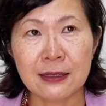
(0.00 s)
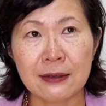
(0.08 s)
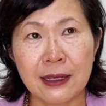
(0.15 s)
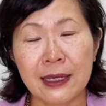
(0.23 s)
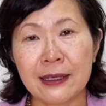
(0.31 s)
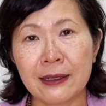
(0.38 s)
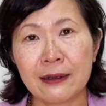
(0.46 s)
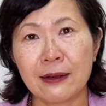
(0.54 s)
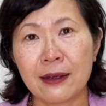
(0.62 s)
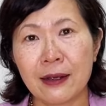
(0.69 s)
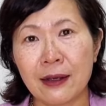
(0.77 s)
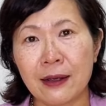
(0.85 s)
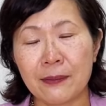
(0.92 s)
Like
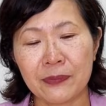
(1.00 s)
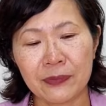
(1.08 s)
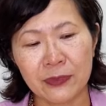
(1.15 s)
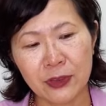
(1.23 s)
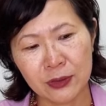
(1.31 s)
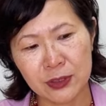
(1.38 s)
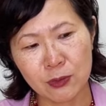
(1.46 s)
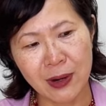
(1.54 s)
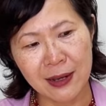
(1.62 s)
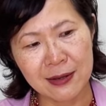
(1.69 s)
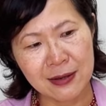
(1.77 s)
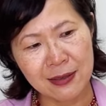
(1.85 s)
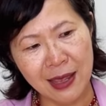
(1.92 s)
there's
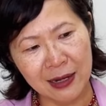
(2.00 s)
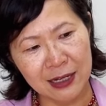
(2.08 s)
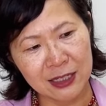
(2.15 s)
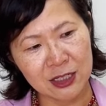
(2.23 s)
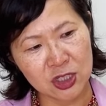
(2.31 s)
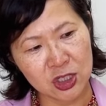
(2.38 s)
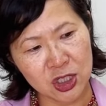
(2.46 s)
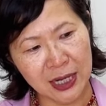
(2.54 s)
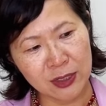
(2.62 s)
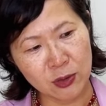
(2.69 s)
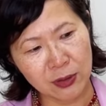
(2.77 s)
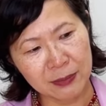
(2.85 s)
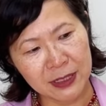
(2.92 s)
one that is
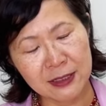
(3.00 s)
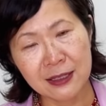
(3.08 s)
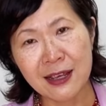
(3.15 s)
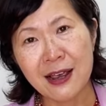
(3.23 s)
ginormous.